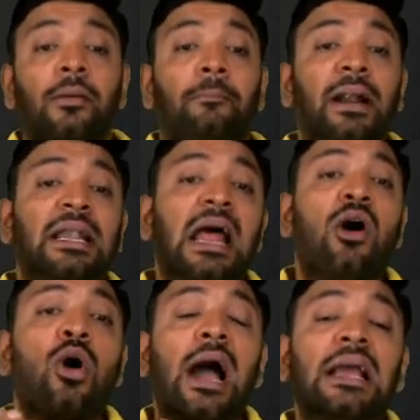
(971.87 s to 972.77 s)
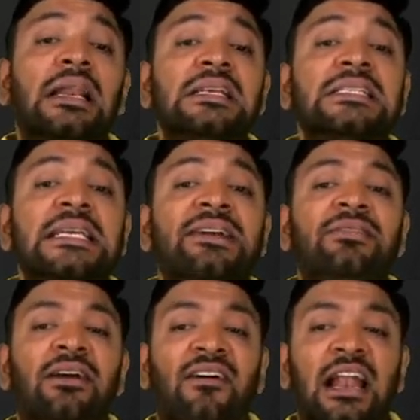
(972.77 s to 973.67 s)
But now I receive
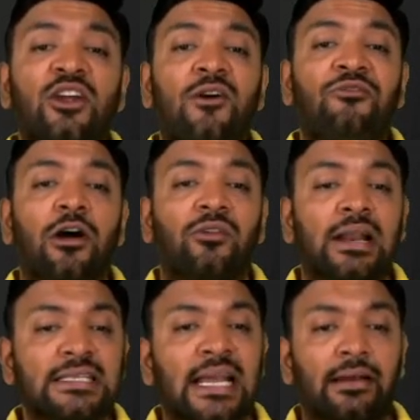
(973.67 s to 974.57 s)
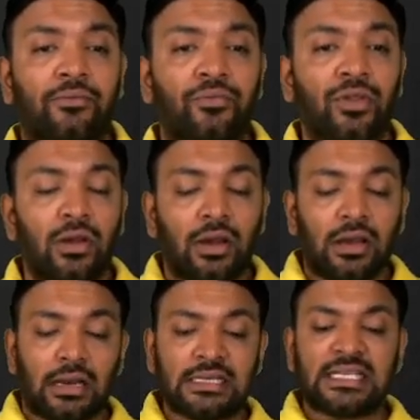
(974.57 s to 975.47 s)
the value of forward asset.
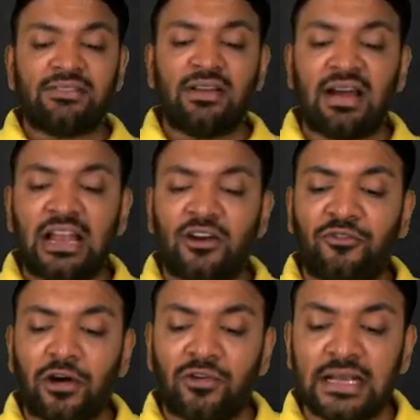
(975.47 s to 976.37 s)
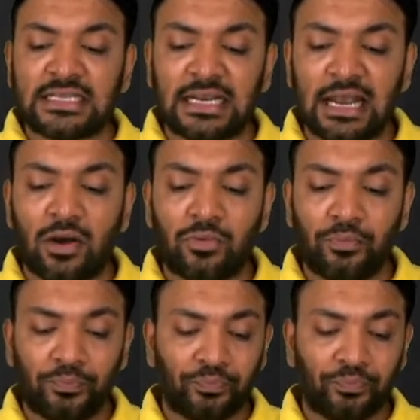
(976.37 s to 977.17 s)
Receive the value of forward asset now.